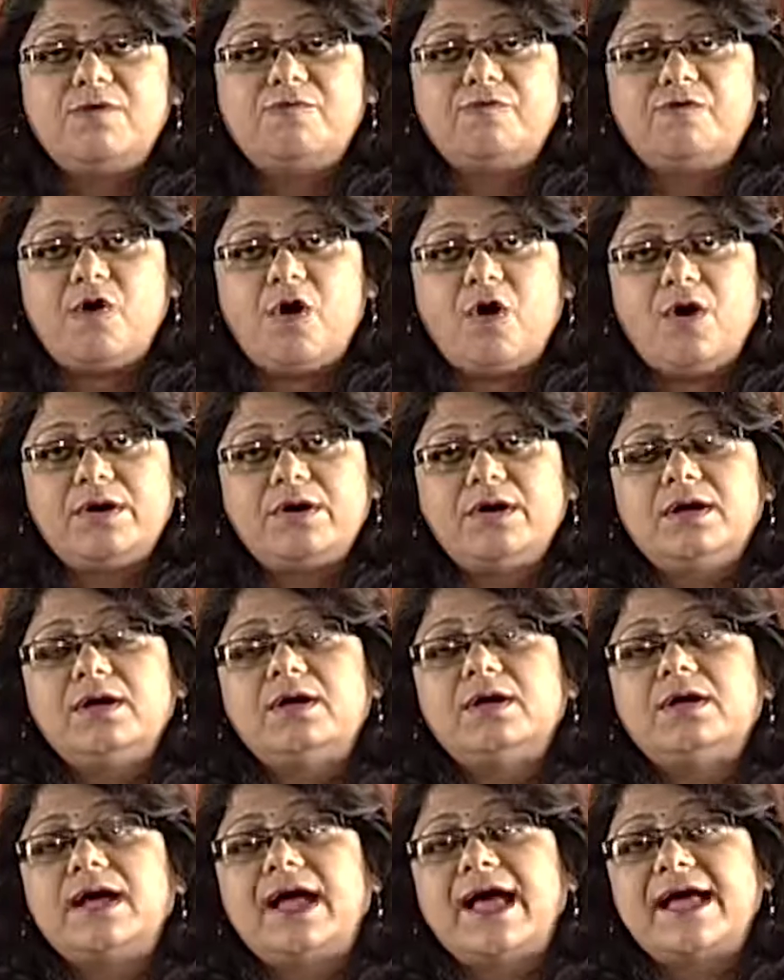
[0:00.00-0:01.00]
for
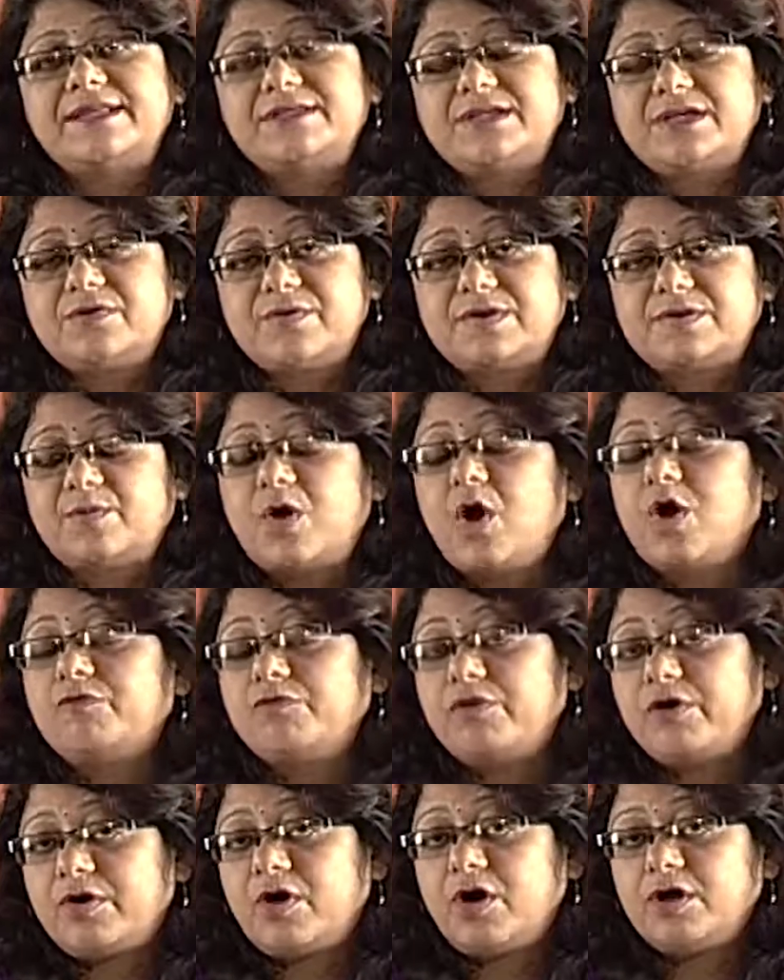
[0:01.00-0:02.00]
adequate or
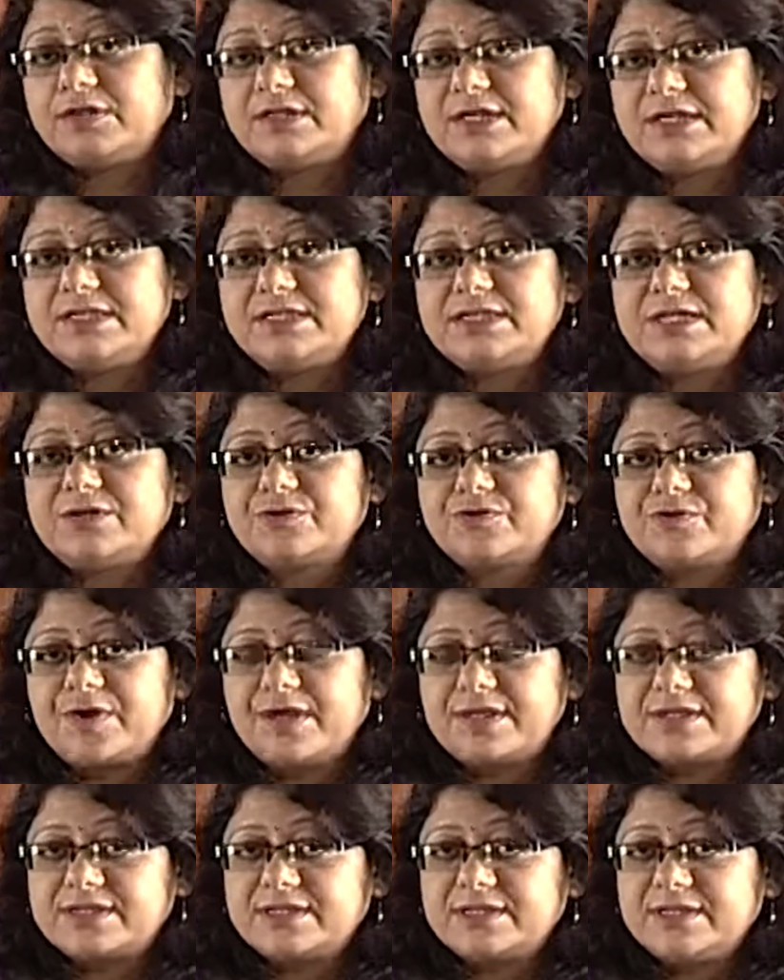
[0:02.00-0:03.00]
for authentic
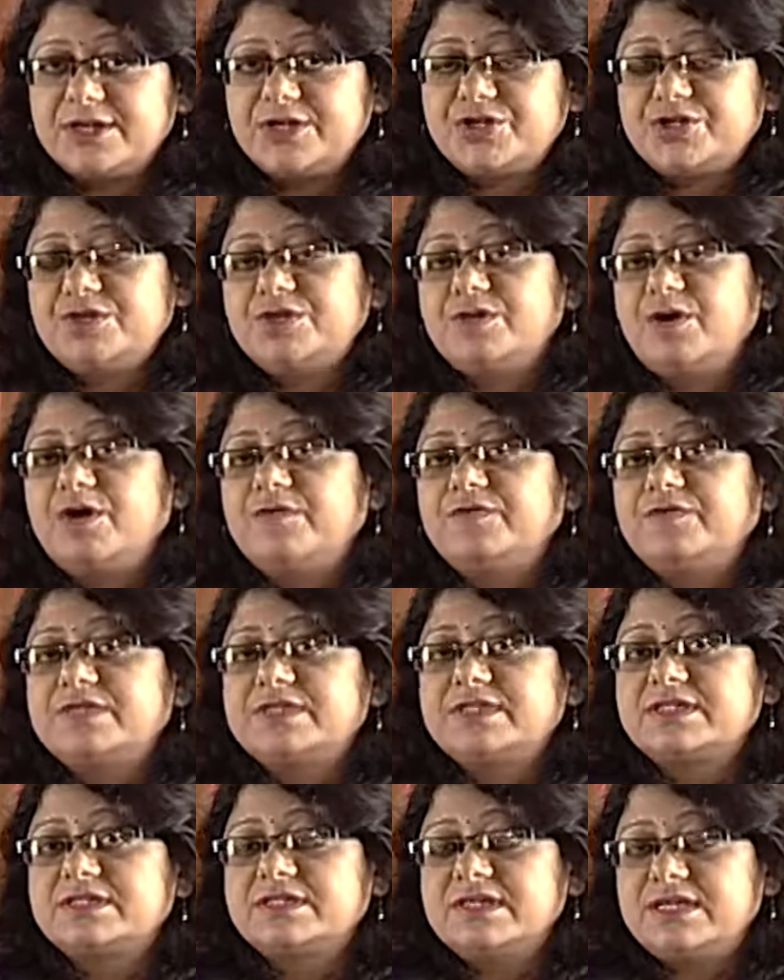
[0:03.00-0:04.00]
translation of the
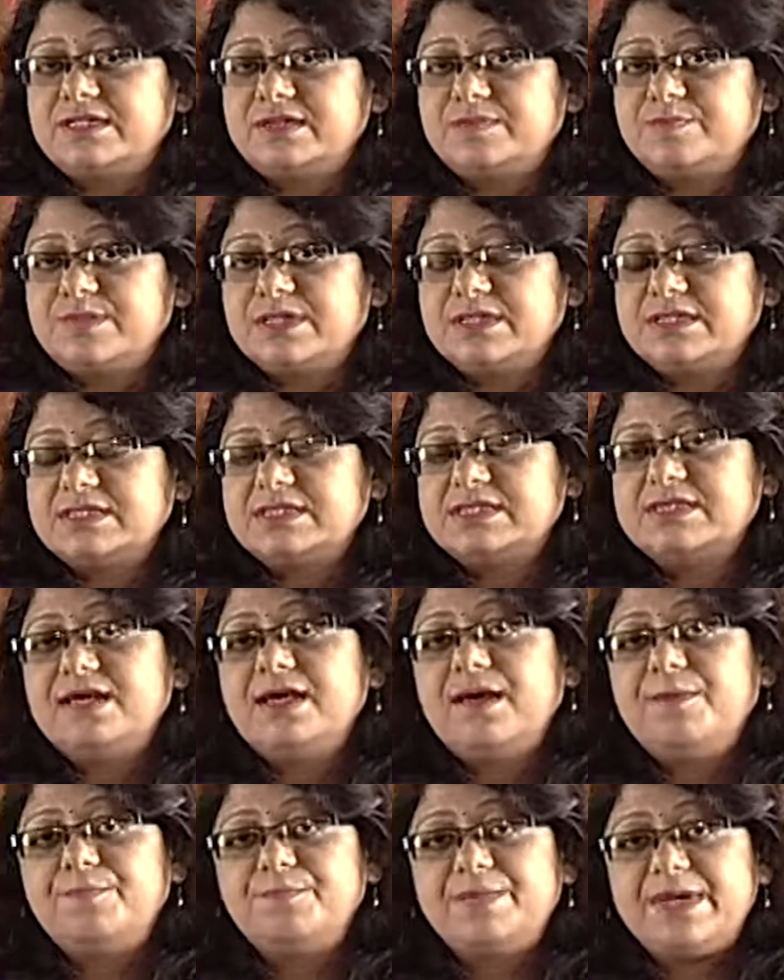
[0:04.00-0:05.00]
statements
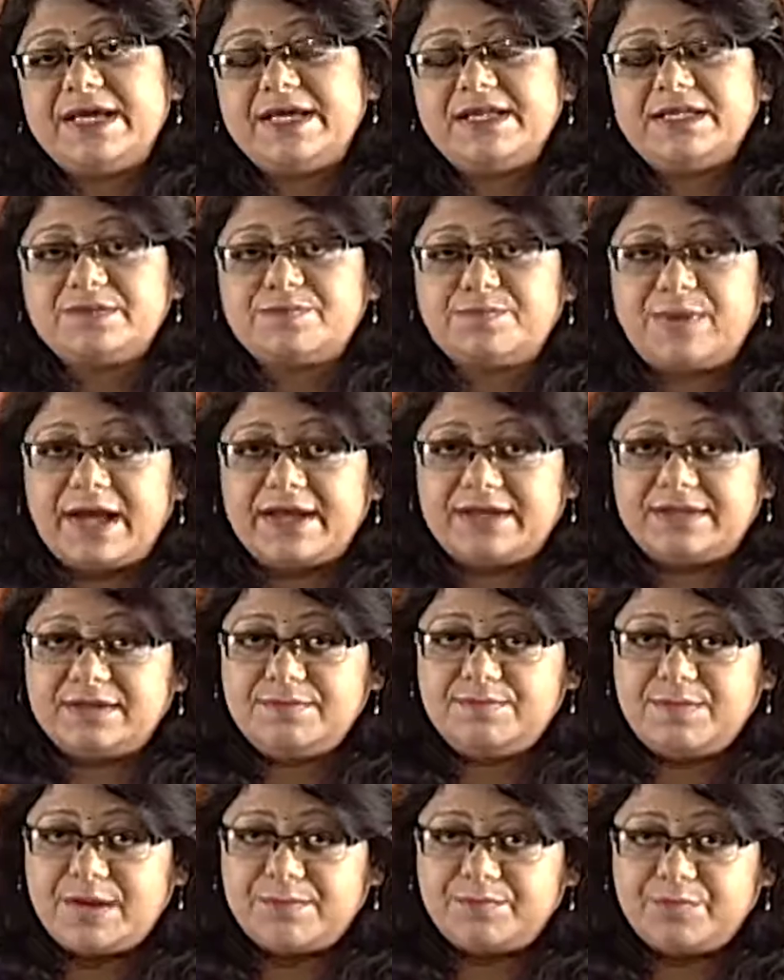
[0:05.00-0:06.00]
made by the
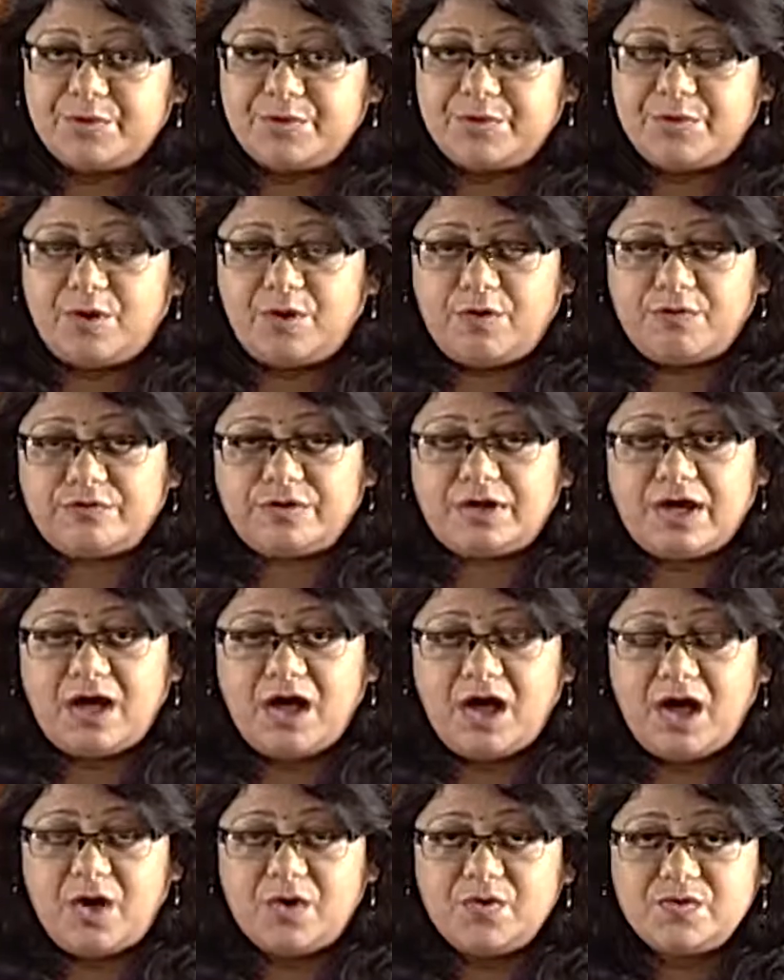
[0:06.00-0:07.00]
member of the
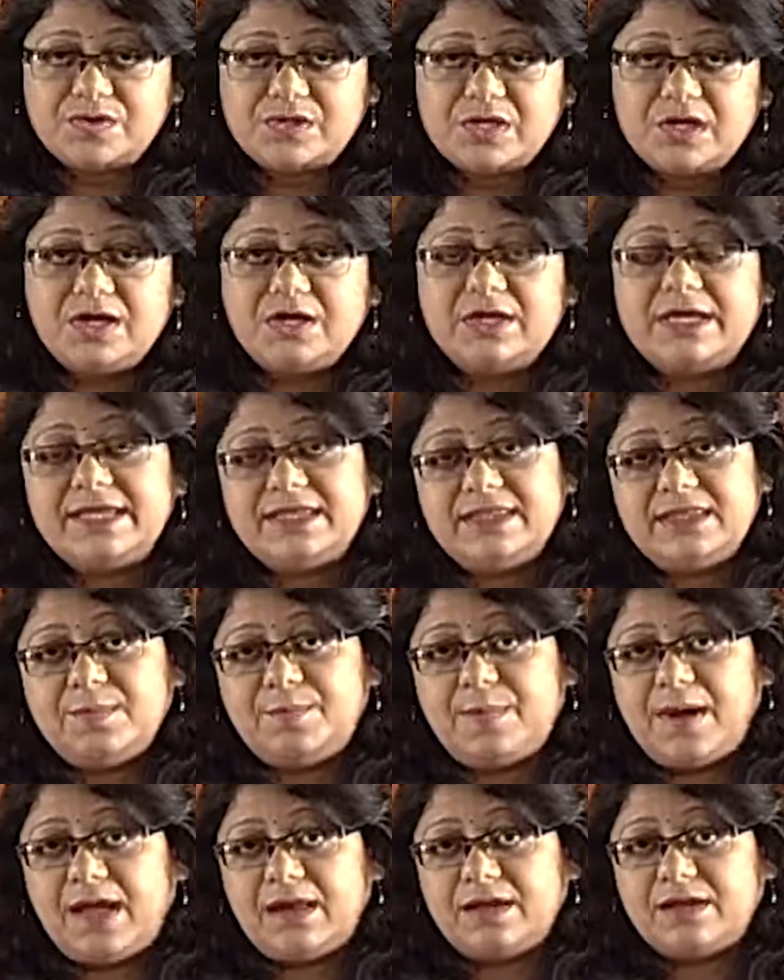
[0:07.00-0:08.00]
House in the
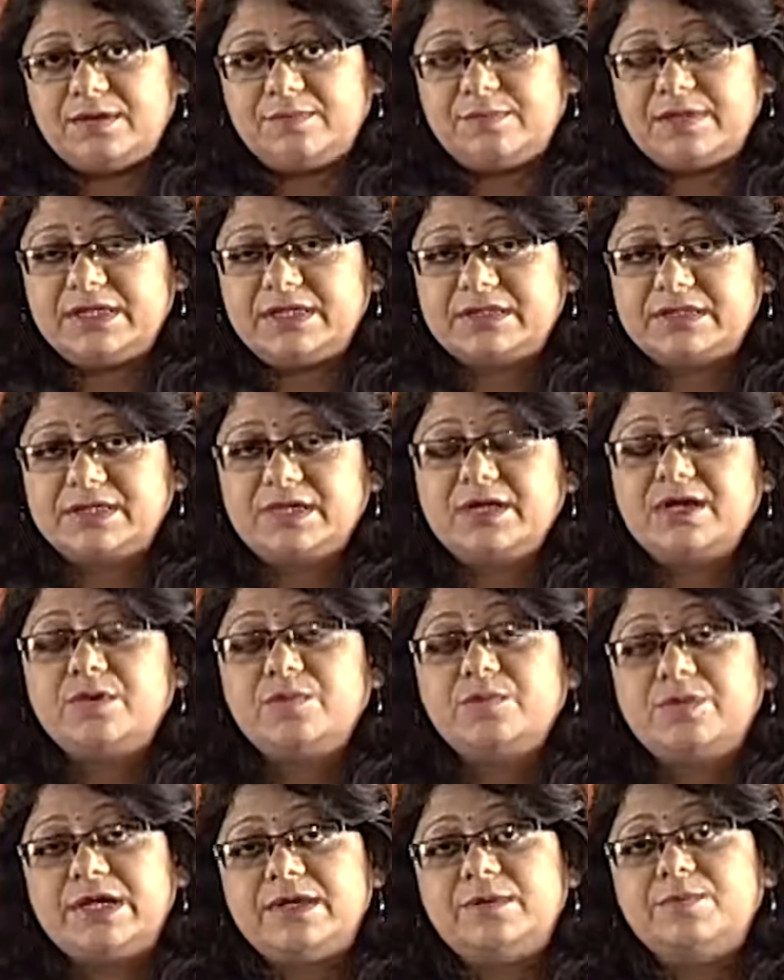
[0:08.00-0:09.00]
Parliament
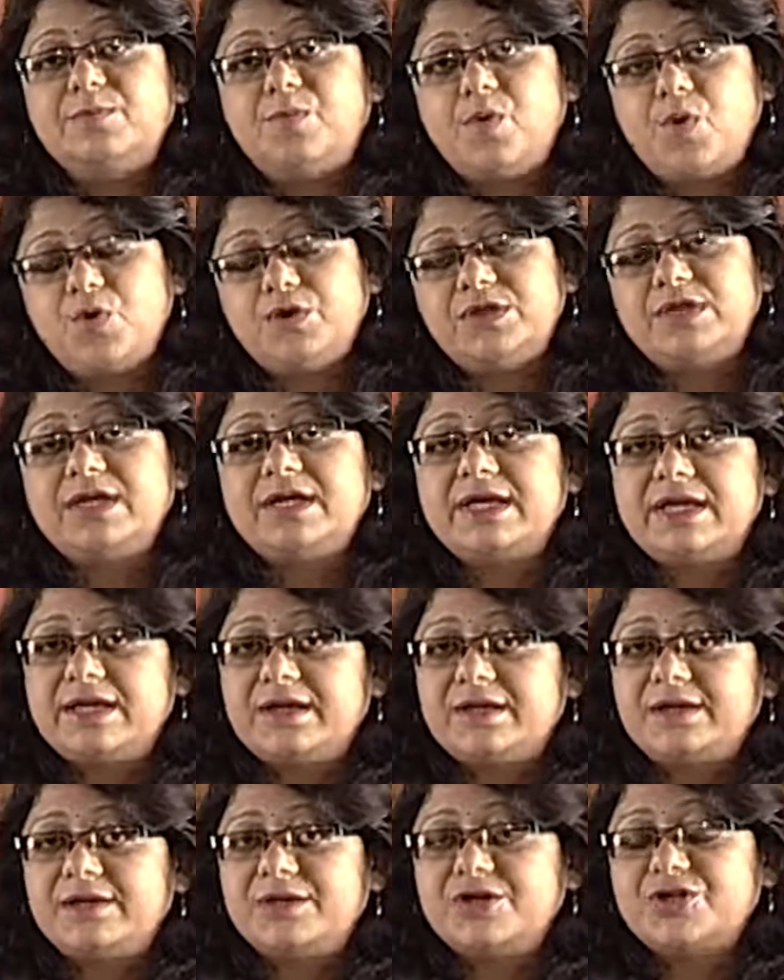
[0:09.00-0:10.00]
in both
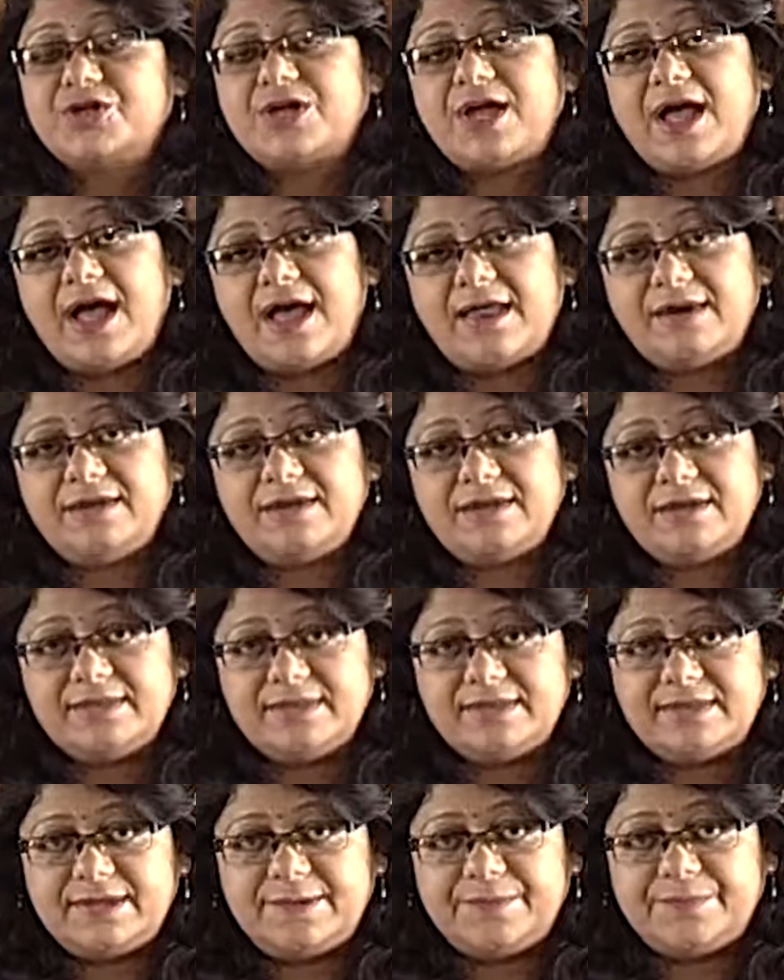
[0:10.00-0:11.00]
English and
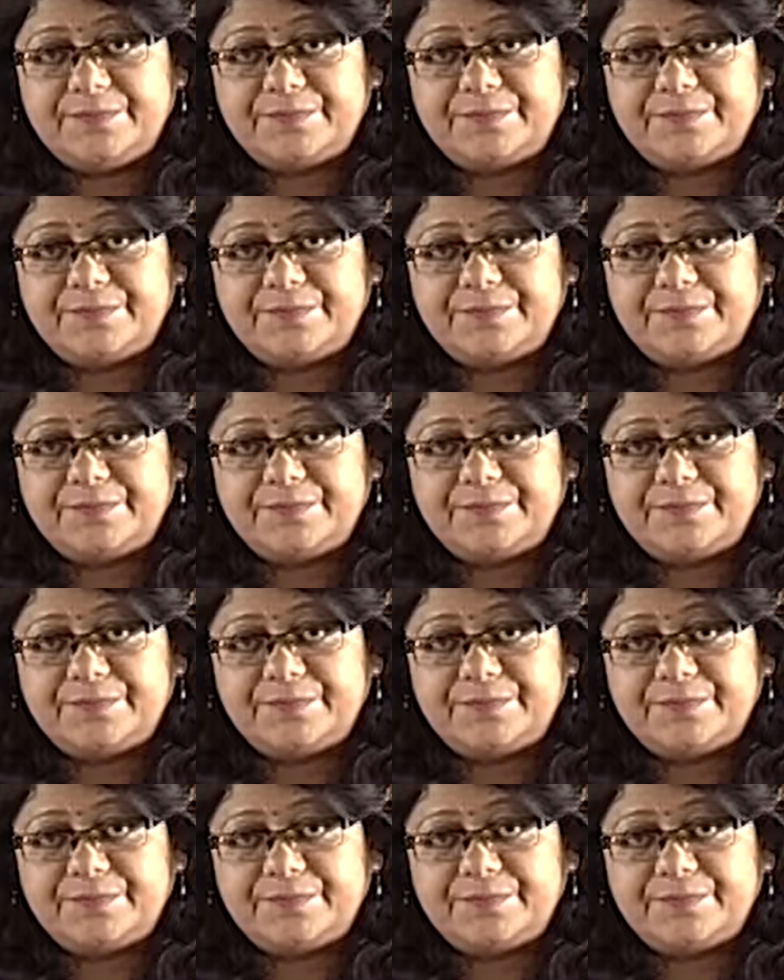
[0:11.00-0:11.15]
Hindi.